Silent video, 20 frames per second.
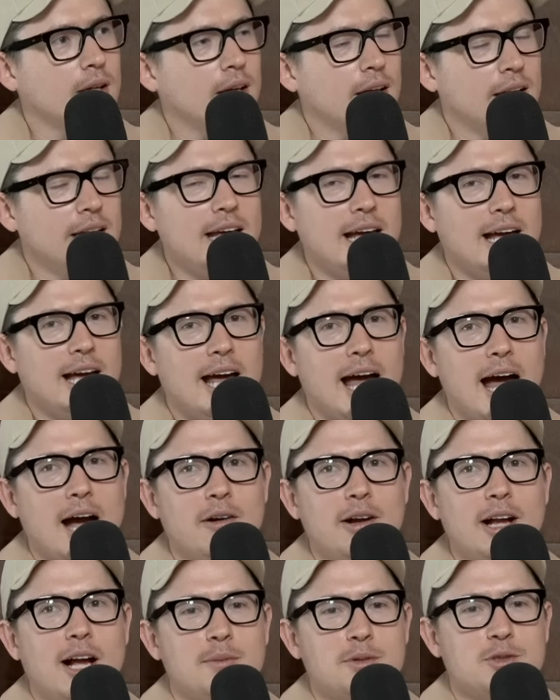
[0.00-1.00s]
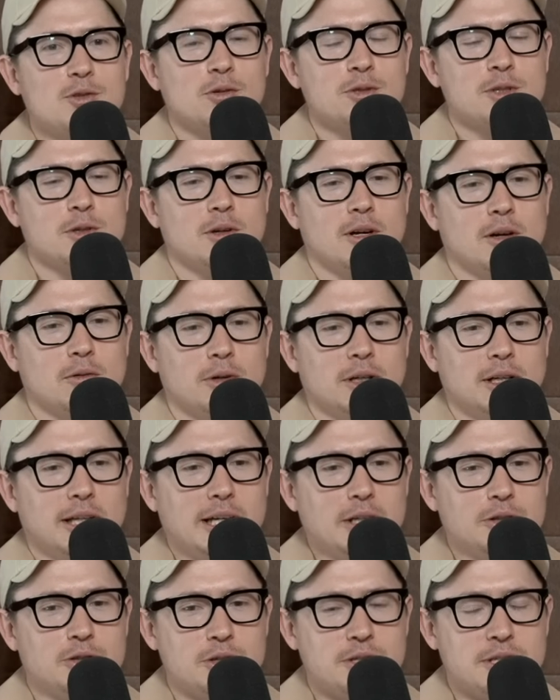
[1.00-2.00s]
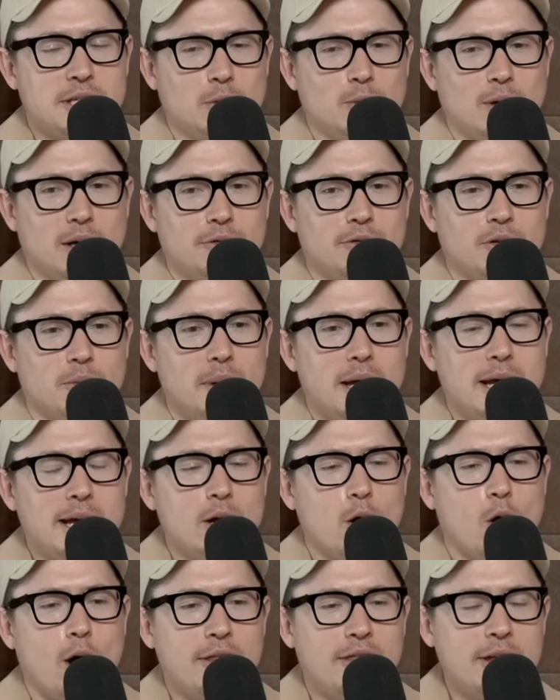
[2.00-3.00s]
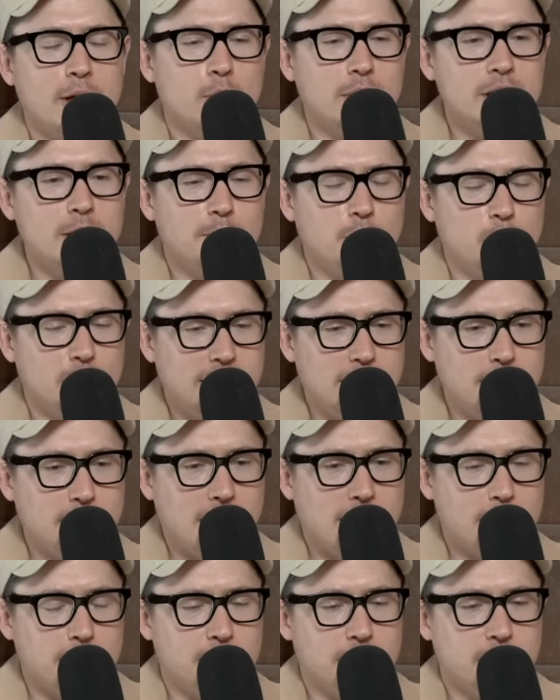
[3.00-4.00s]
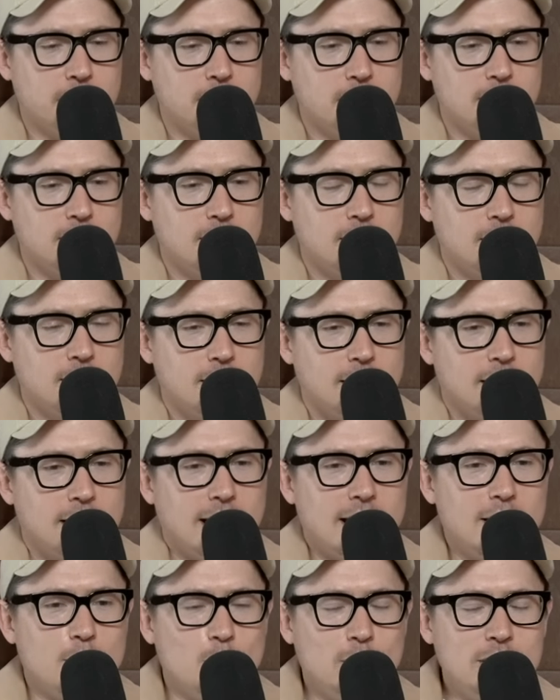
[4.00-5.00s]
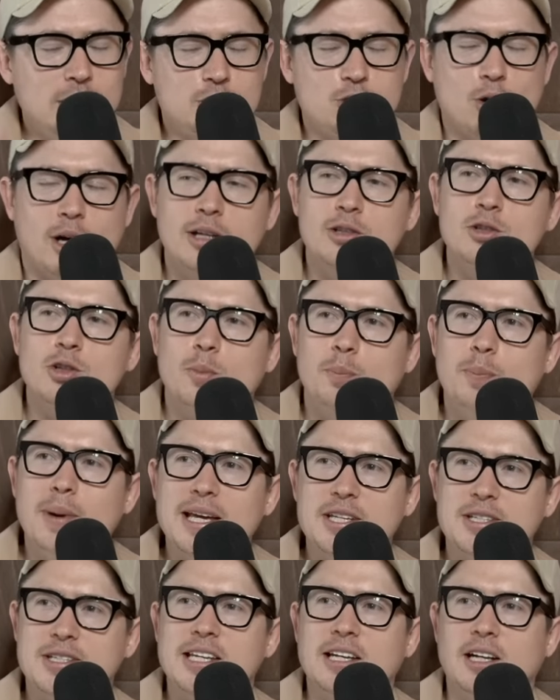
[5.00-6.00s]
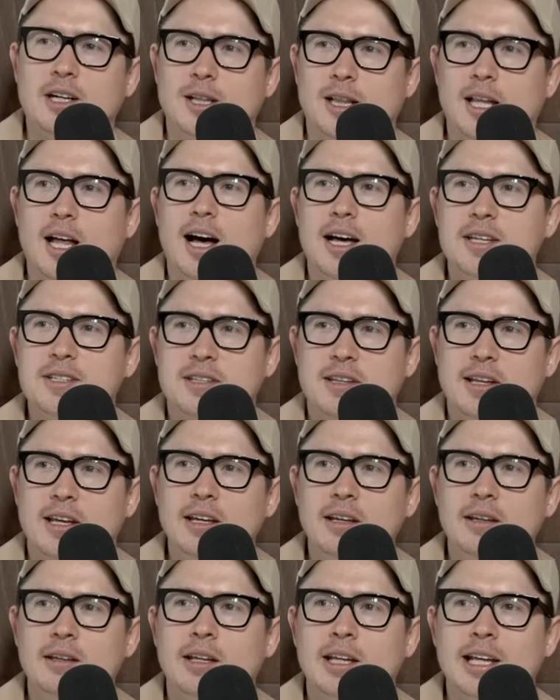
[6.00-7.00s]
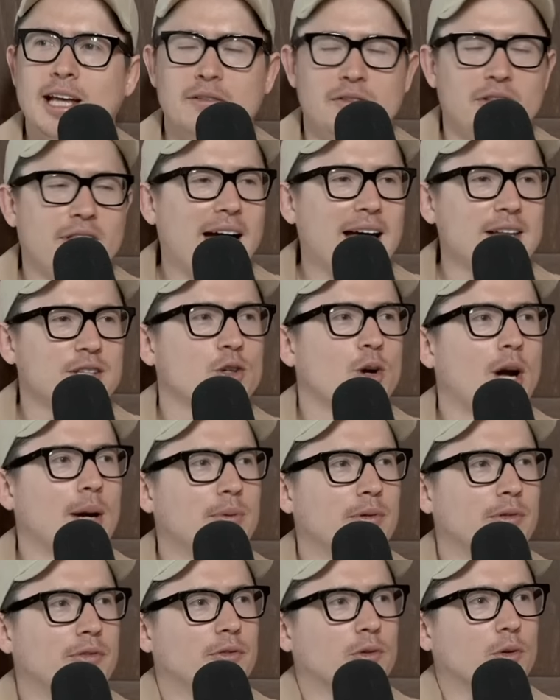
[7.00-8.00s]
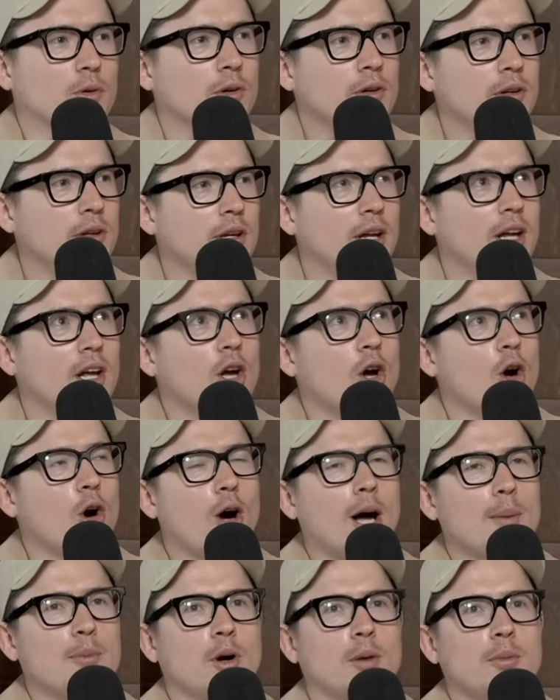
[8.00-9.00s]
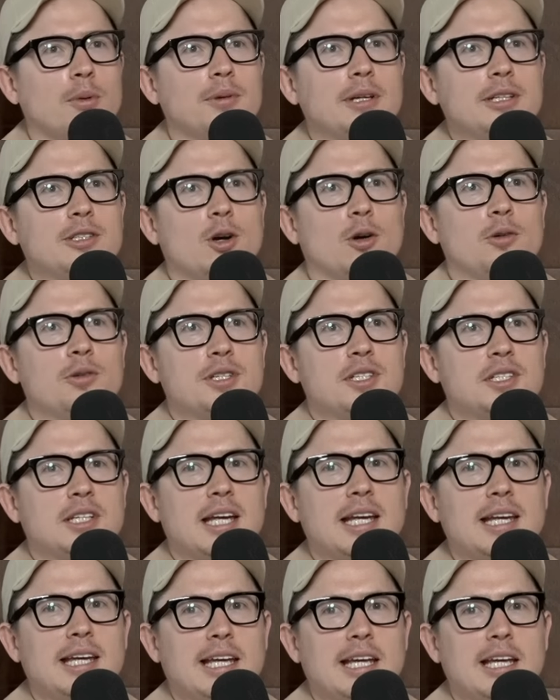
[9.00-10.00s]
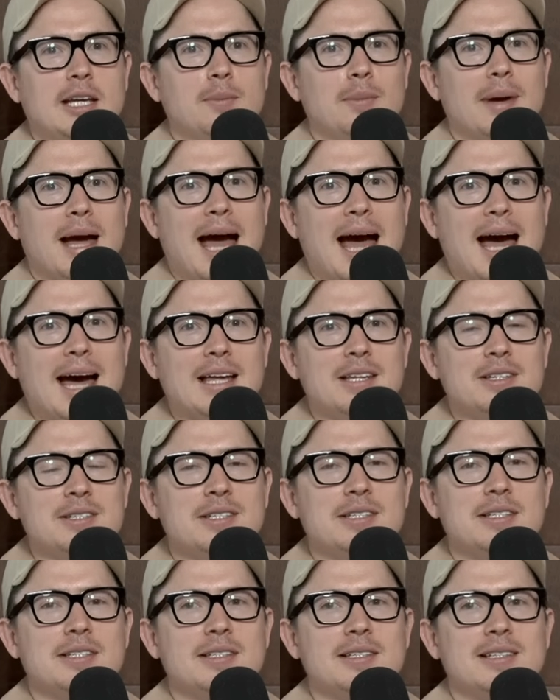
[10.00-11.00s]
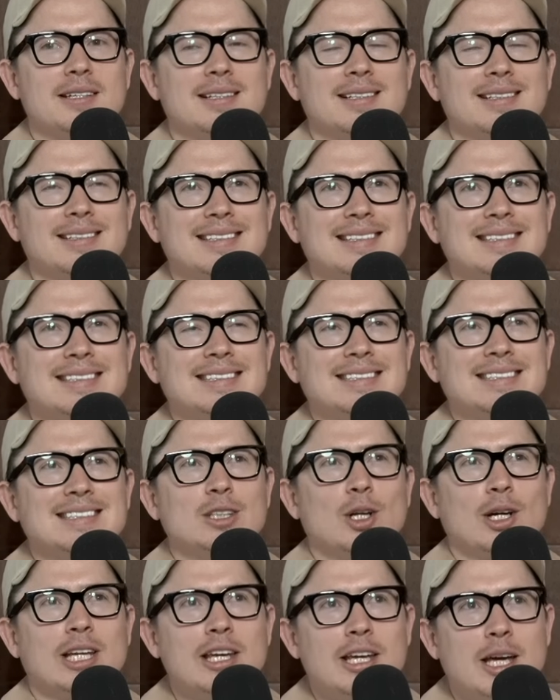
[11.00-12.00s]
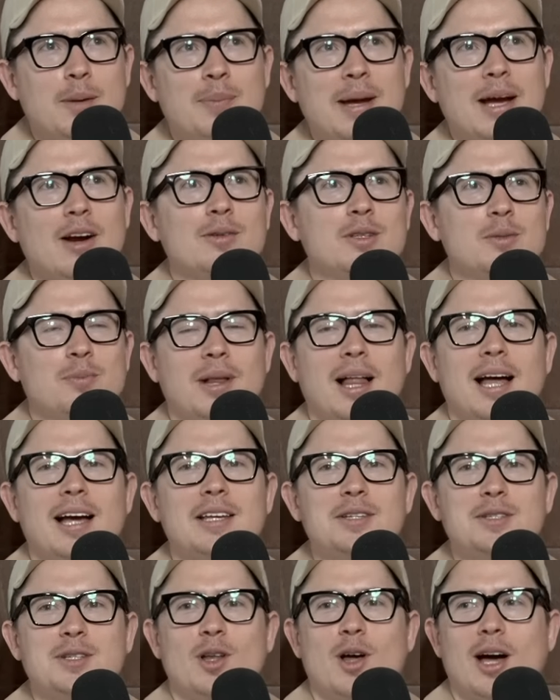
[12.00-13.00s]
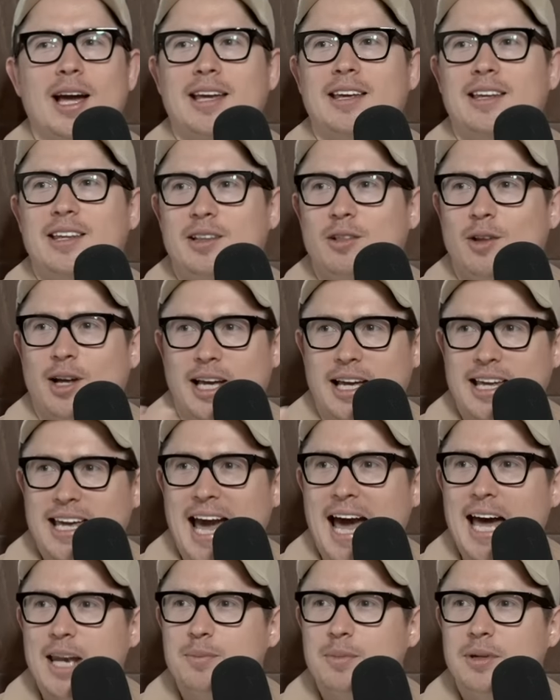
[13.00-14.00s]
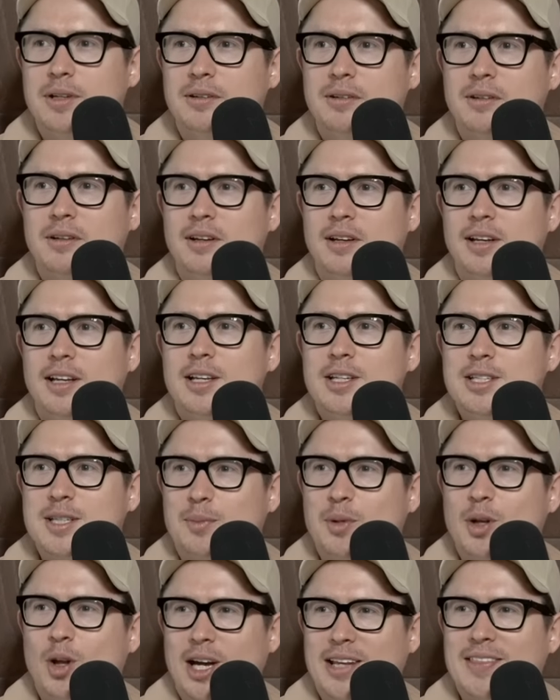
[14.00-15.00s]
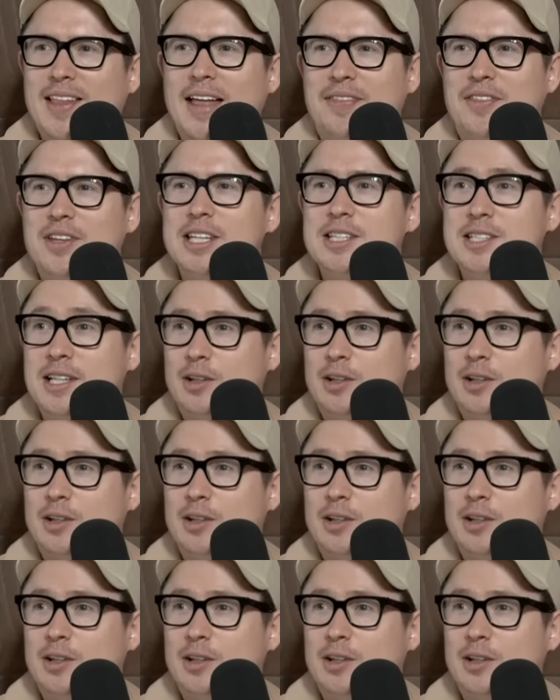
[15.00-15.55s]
Yeah, like, Harry Armstrong's a, a really interesting one for me. I think when you put him up, when you try to do the best in class thing mm-hmm. of that type of forward, I probably don't see him as like you're comparing to players like like a Cadman someone like that that he's a